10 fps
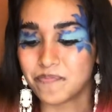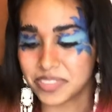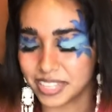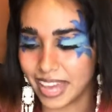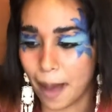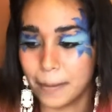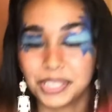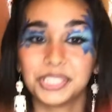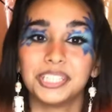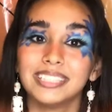So yeah,
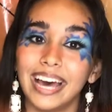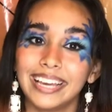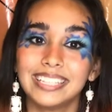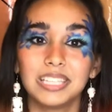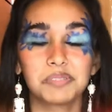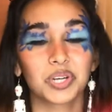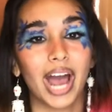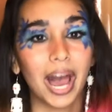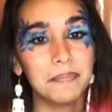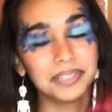make sure to like and
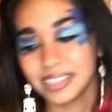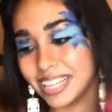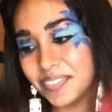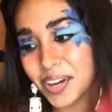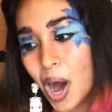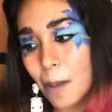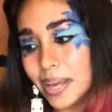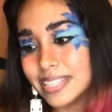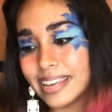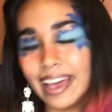subscribe, leave a
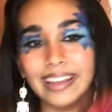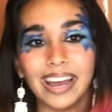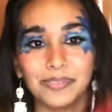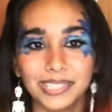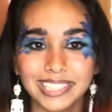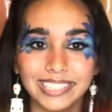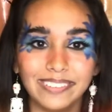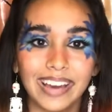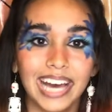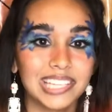comment, and I will see
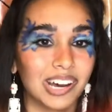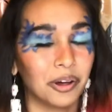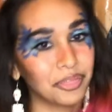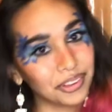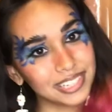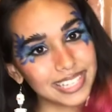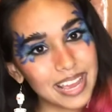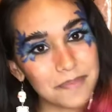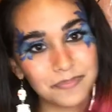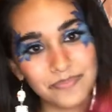you guys on
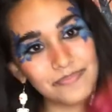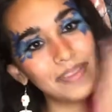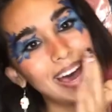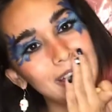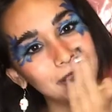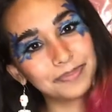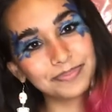Thursday. Bye!